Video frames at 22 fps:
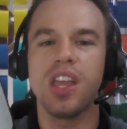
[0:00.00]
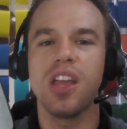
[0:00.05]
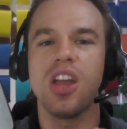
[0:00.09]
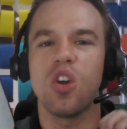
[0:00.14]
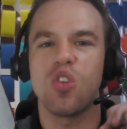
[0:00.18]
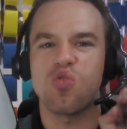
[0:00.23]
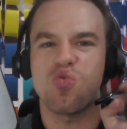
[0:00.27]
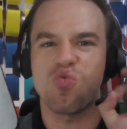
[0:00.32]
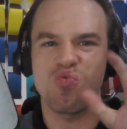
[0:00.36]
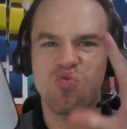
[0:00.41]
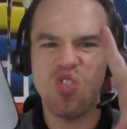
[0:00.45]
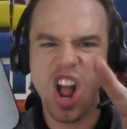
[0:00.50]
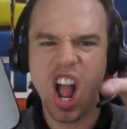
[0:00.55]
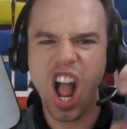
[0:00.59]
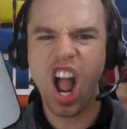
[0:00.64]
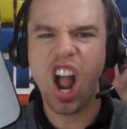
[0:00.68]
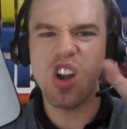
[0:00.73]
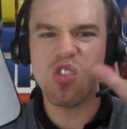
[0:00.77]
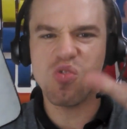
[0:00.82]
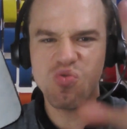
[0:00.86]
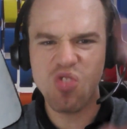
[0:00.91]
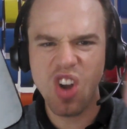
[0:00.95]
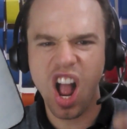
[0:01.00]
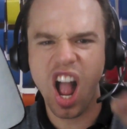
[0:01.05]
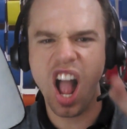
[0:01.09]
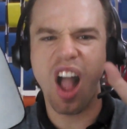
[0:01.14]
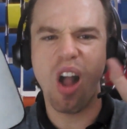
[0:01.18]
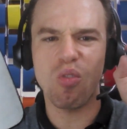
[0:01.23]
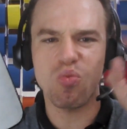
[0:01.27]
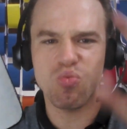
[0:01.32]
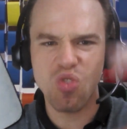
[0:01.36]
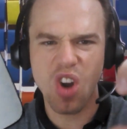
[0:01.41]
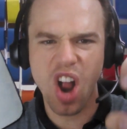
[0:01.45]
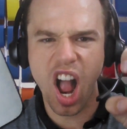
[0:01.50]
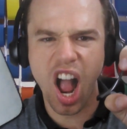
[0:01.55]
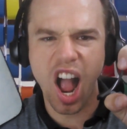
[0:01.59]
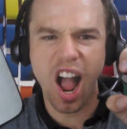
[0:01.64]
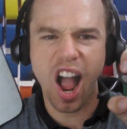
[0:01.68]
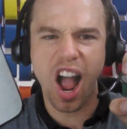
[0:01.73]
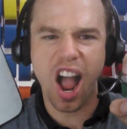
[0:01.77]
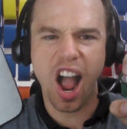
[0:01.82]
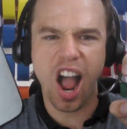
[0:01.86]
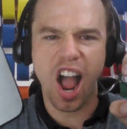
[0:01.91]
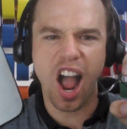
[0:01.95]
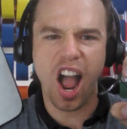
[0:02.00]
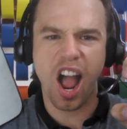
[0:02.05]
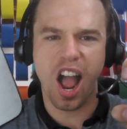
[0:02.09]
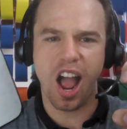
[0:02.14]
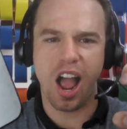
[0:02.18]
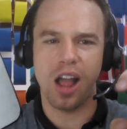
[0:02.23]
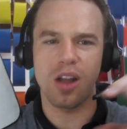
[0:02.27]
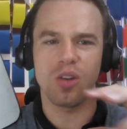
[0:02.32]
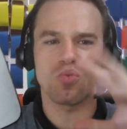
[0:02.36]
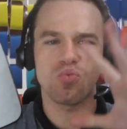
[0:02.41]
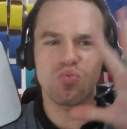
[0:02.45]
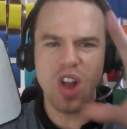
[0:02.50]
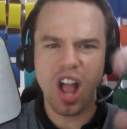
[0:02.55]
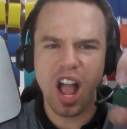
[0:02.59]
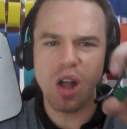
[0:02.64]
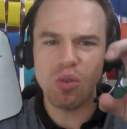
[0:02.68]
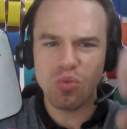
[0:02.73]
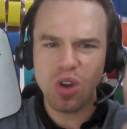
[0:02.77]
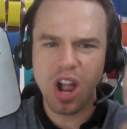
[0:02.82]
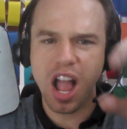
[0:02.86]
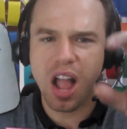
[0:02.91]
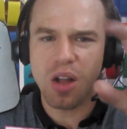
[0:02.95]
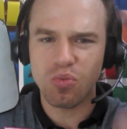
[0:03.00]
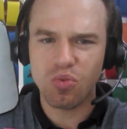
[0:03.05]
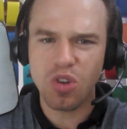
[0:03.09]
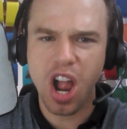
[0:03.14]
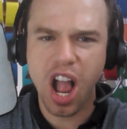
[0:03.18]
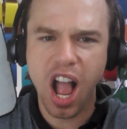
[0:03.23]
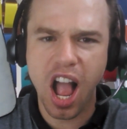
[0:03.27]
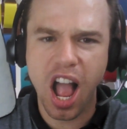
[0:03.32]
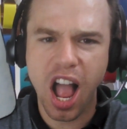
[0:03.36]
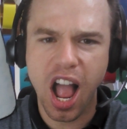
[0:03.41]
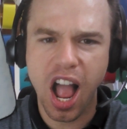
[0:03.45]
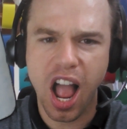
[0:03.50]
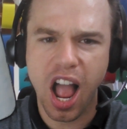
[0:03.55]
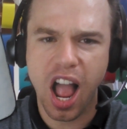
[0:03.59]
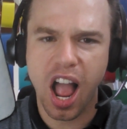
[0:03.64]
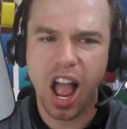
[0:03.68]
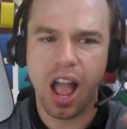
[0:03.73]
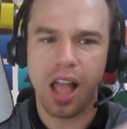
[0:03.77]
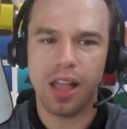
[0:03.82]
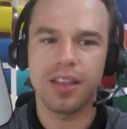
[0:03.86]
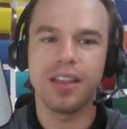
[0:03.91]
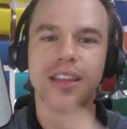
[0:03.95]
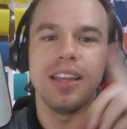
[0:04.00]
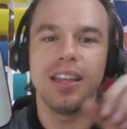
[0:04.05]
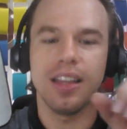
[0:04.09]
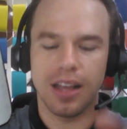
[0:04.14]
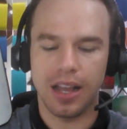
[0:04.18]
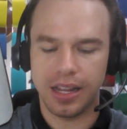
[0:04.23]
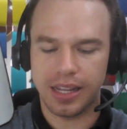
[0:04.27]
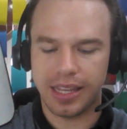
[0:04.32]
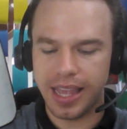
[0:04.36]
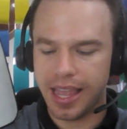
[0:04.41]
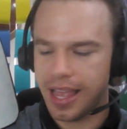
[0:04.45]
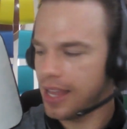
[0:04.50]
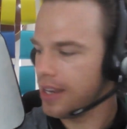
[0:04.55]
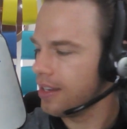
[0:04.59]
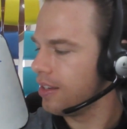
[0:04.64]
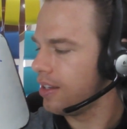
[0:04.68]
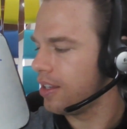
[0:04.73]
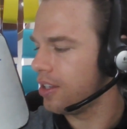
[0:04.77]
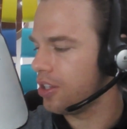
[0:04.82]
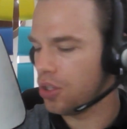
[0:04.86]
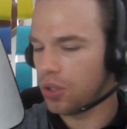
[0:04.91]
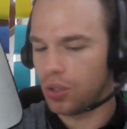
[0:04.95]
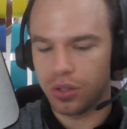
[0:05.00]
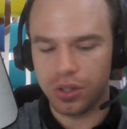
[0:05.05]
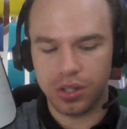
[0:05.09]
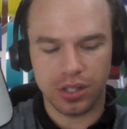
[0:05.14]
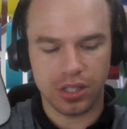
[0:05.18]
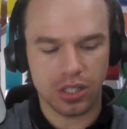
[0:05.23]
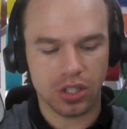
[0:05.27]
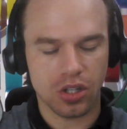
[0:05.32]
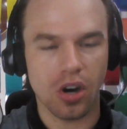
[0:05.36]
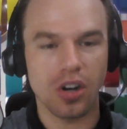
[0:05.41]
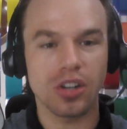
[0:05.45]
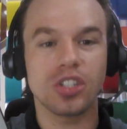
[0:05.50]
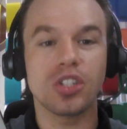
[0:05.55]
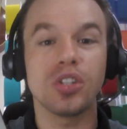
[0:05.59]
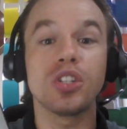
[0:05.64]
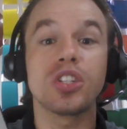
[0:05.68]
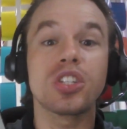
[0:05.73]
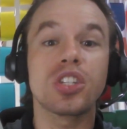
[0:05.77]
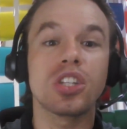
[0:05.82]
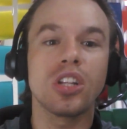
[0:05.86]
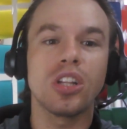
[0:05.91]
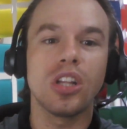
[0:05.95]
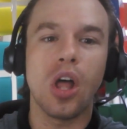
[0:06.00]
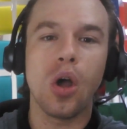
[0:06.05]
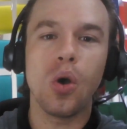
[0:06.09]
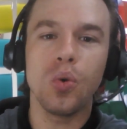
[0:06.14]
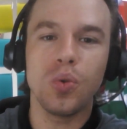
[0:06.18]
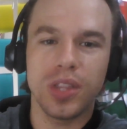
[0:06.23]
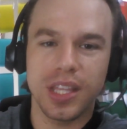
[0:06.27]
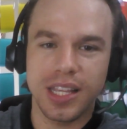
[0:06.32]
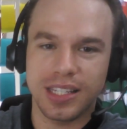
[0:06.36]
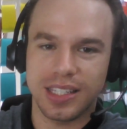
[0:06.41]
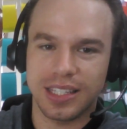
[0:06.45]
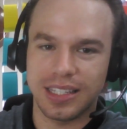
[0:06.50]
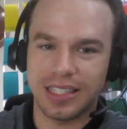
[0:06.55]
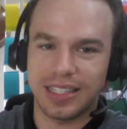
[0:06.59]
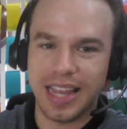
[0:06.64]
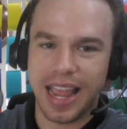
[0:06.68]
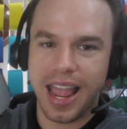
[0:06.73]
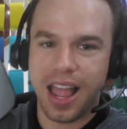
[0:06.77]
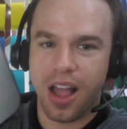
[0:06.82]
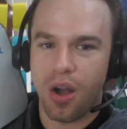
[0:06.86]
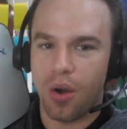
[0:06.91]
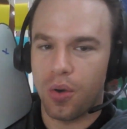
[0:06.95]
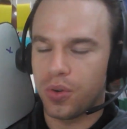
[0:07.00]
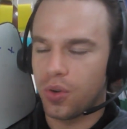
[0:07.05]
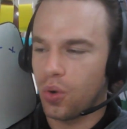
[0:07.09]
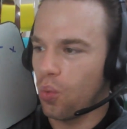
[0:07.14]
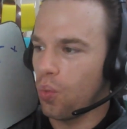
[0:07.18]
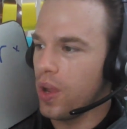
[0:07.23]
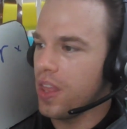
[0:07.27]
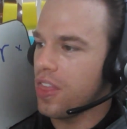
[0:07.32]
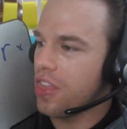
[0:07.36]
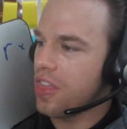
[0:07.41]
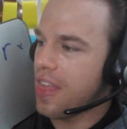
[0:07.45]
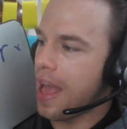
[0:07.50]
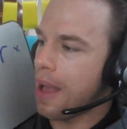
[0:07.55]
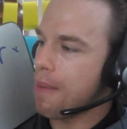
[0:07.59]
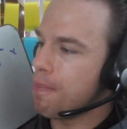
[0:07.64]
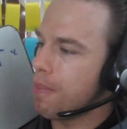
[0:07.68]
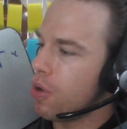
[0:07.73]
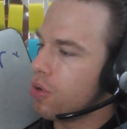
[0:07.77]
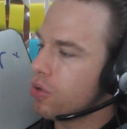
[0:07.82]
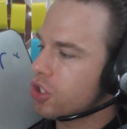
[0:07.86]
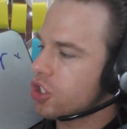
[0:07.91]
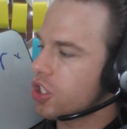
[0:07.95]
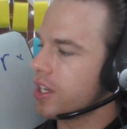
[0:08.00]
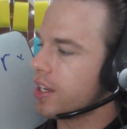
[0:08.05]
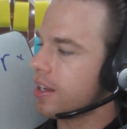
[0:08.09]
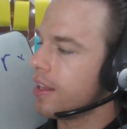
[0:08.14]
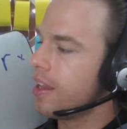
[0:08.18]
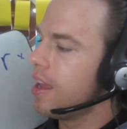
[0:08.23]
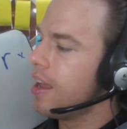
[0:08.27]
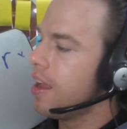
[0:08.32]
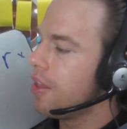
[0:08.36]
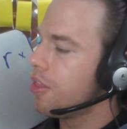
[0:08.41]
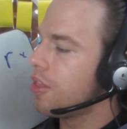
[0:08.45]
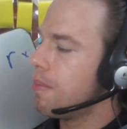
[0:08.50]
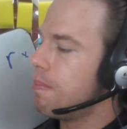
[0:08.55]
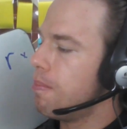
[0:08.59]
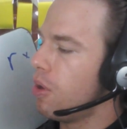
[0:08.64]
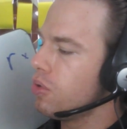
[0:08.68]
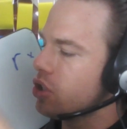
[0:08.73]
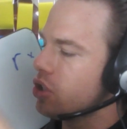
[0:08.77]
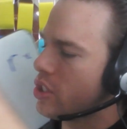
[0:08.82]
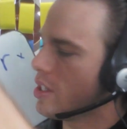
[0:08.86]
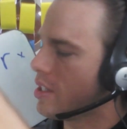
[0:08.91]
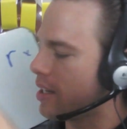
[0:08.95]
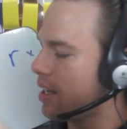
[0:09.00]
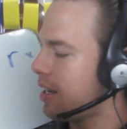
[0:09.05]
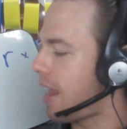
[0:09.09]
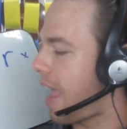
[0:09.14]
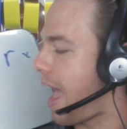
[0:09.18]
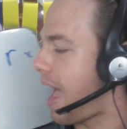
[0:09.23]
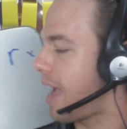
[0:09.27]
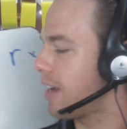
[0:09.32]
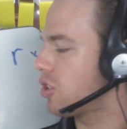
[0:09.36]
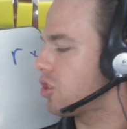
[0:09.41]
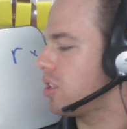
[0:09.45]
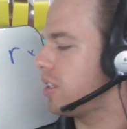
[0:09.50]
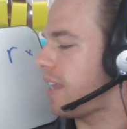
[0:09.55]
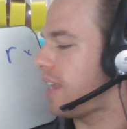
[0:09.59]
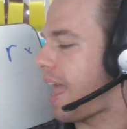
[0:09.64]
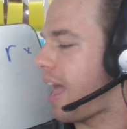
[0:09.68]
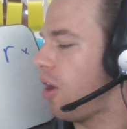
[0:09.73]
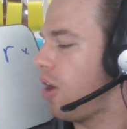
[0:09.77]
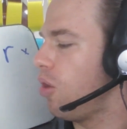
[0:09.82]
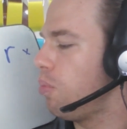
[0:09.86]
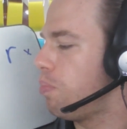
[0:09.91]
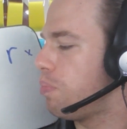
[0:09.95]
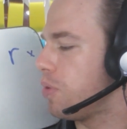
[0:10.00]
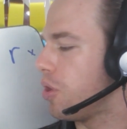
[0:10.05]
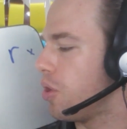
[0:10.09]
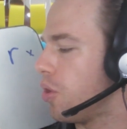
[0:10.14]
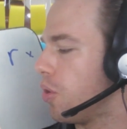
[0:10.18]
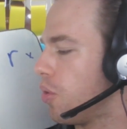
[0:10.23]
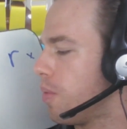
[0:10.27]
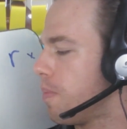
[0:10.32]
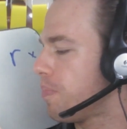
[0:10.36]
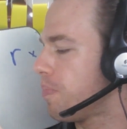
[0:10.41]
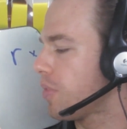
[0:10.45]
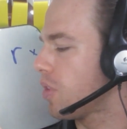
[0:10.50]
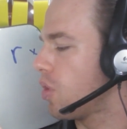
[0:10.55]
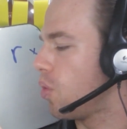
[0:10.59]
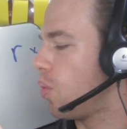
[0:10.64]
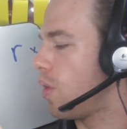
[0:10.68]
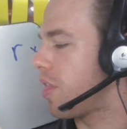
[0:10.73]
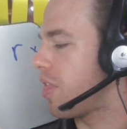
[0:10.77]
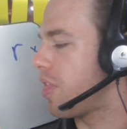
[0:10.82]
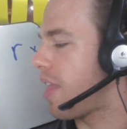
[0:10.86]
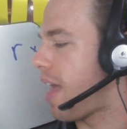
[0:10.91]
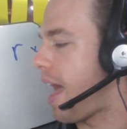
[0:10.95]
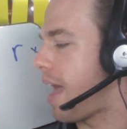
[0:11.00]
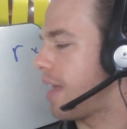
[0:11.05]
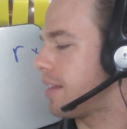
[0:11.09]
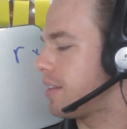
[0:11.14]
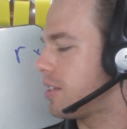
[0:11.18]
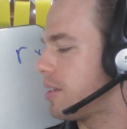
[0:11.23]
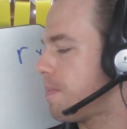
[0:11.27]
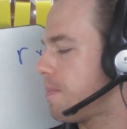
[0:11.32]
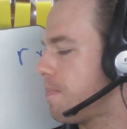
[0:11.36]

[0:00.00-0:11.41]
Ra, ra, ra, ra, ra, ra. Again, you'll start to slow this down with that motion. The motion's going to actually help you with that,